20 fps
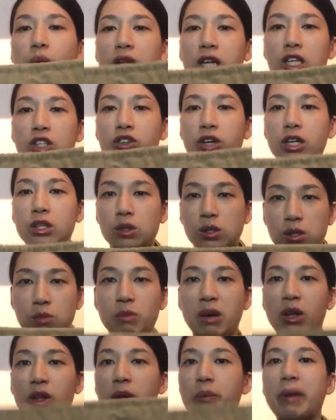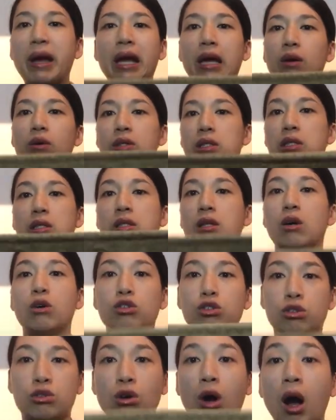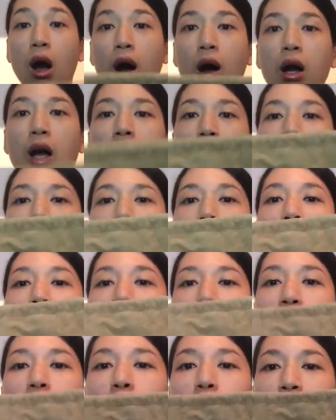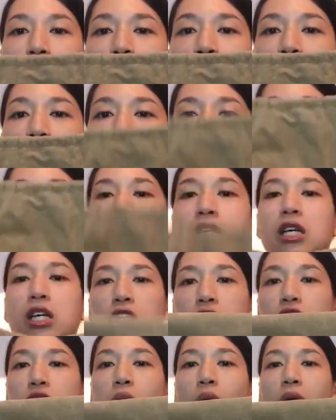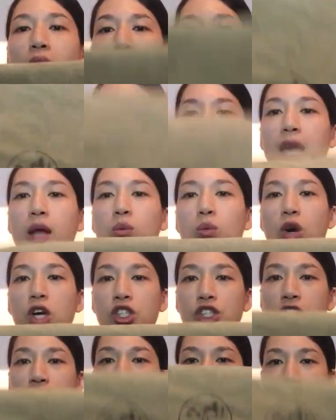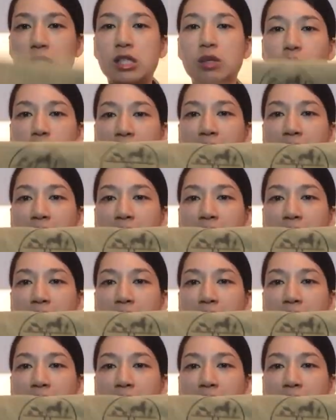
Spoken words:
when I tried to smell the bag, it was so strong I almost fainted. So I hand washed this